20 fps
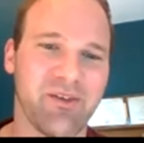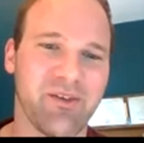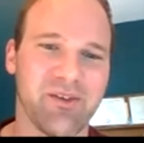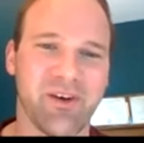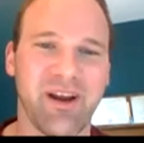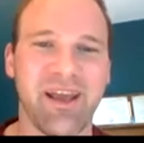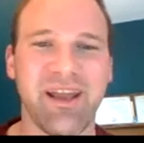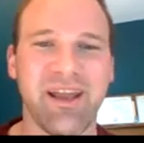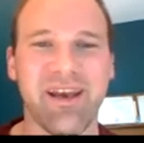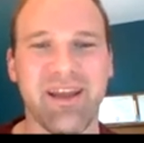
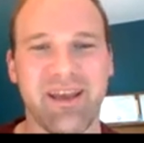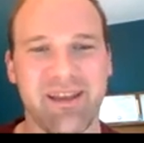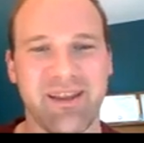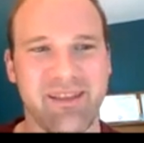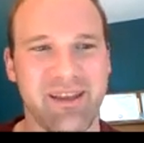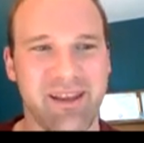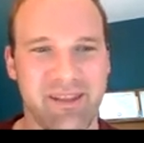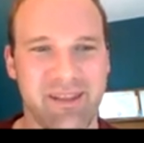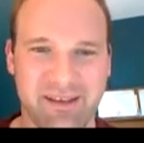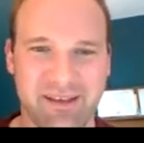over n,
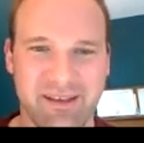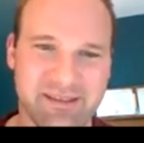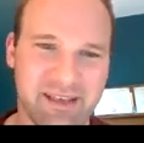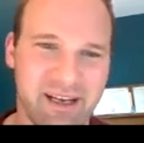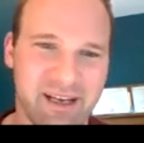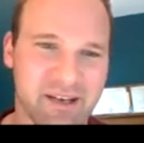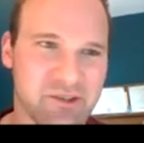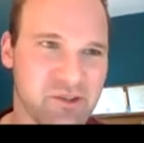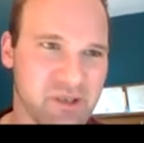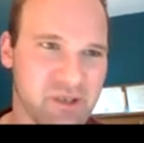and then this
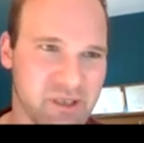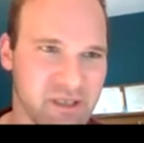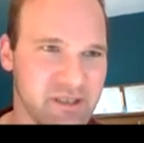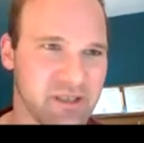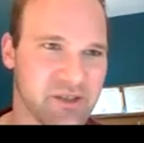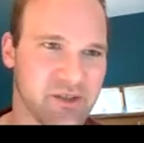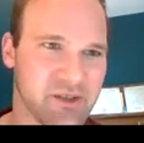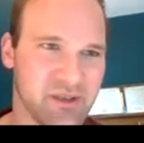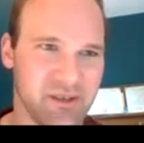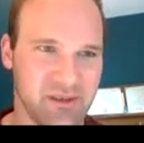extra
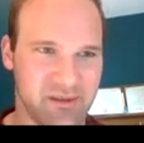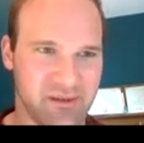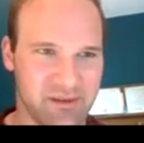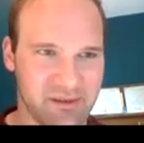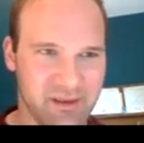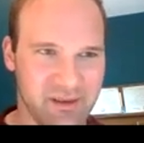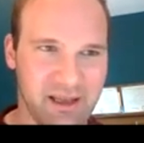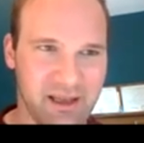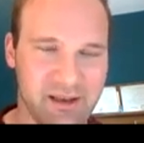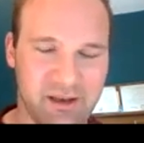condition
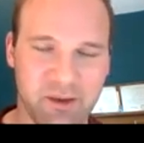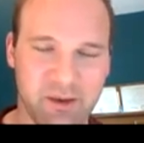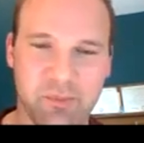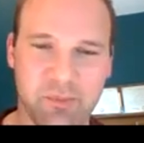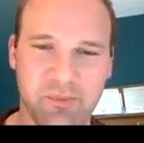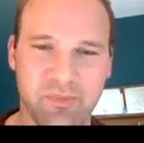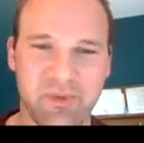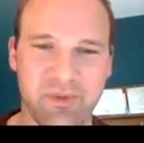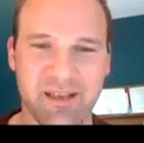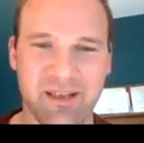that your
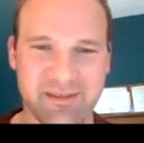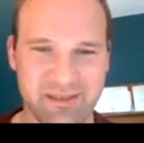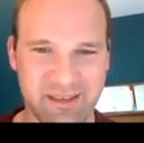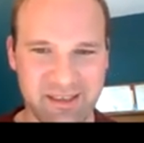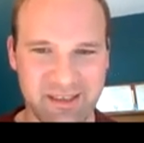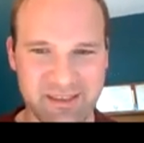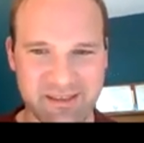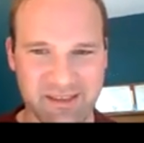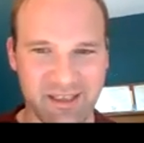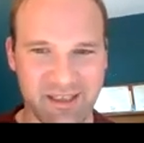
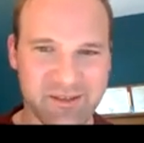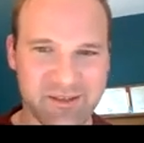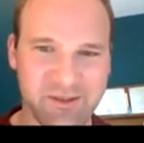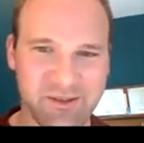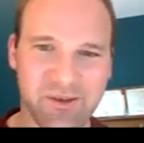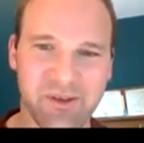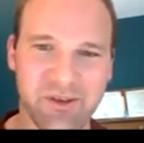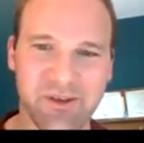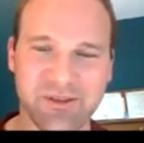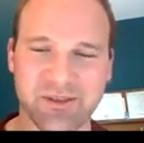density is not
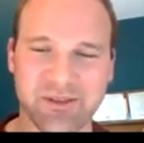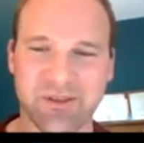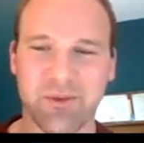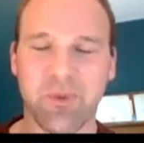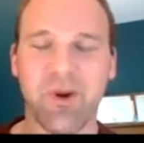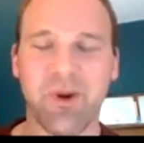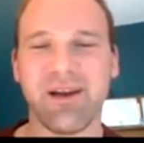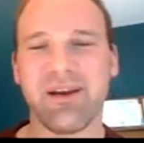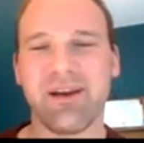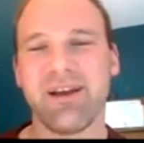too close to
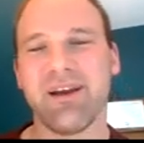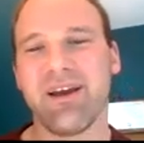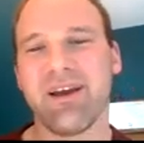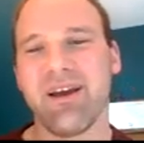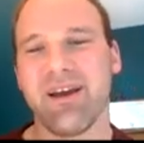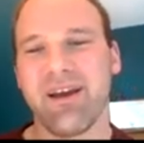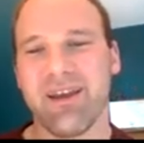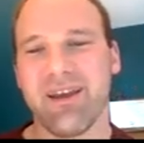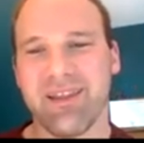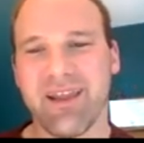1,
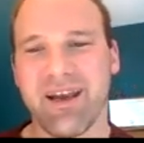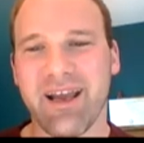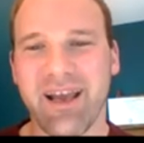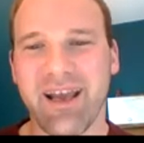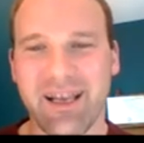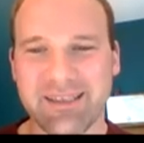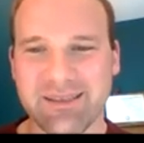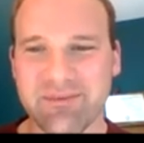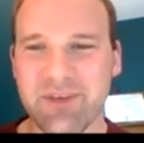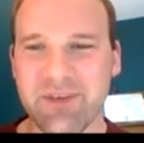then
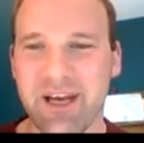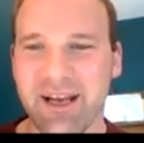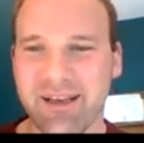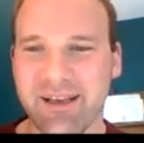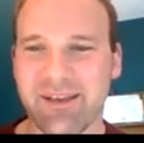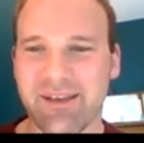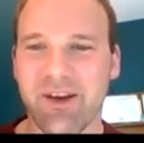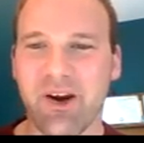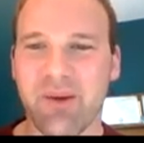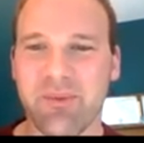
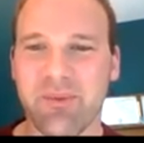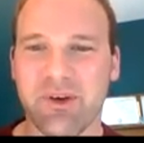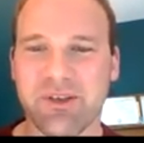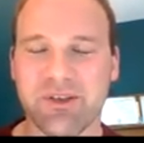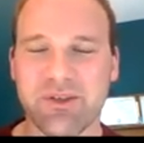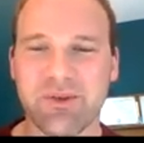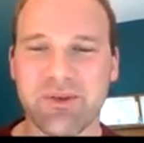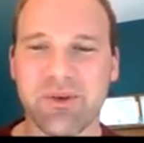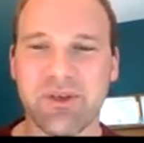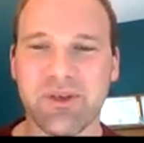asymptotically, almost
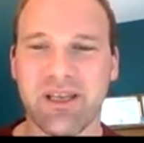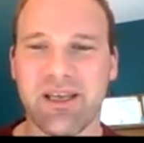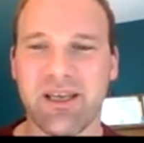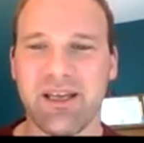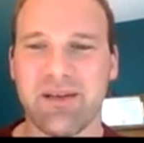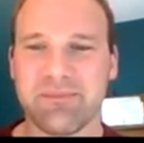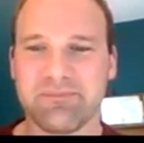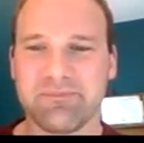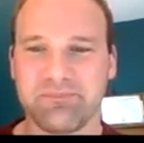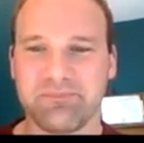
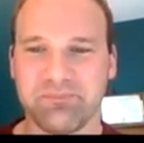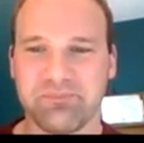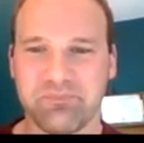surely,